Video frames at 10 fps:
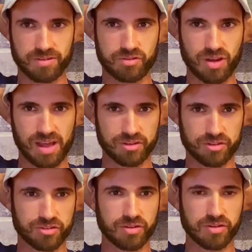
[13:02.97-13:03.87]

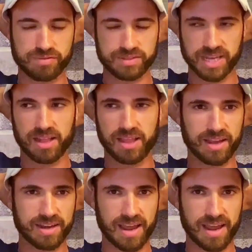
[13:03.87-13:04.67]
challenges of selling and